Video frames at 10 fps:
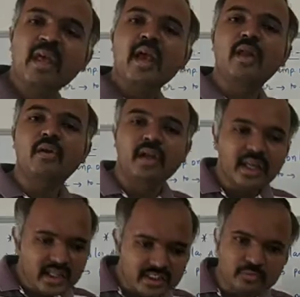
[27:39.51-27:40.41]
and
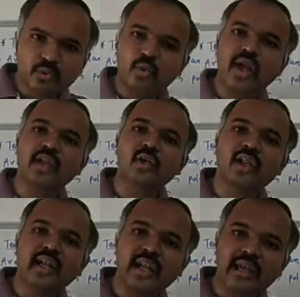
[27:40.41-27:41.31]
organisms who can
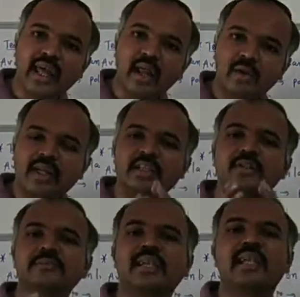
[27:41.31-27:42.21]
tolerate narrow range
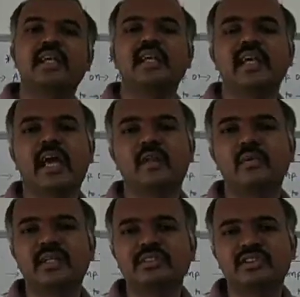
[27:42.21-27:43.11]
of salinity are
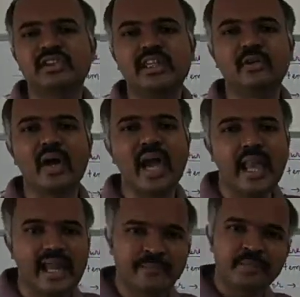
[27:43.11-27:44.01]
known as
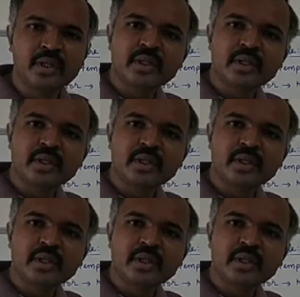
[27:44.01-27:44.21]
stenohaline.